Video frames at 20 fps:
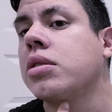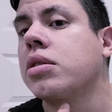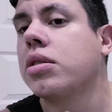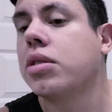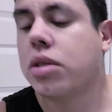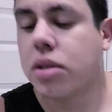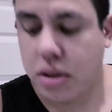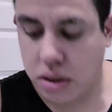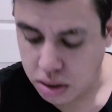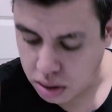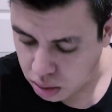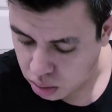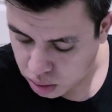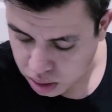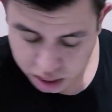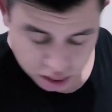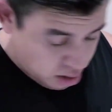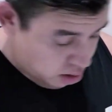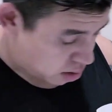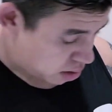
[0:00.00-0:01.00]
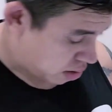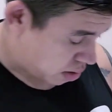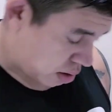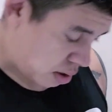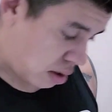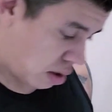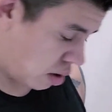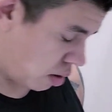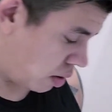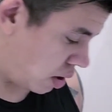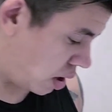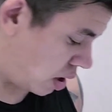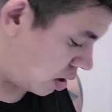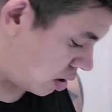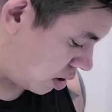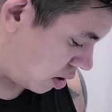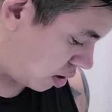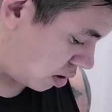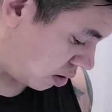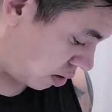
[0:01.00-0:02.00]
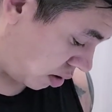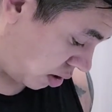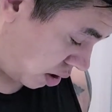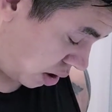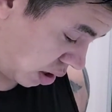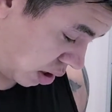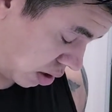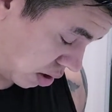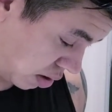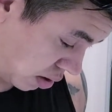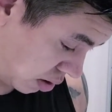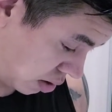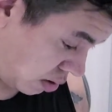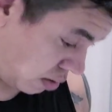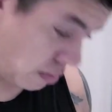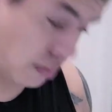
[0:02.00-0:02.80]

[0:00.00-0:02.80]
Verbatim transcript: So, uh, you know, it is a, it is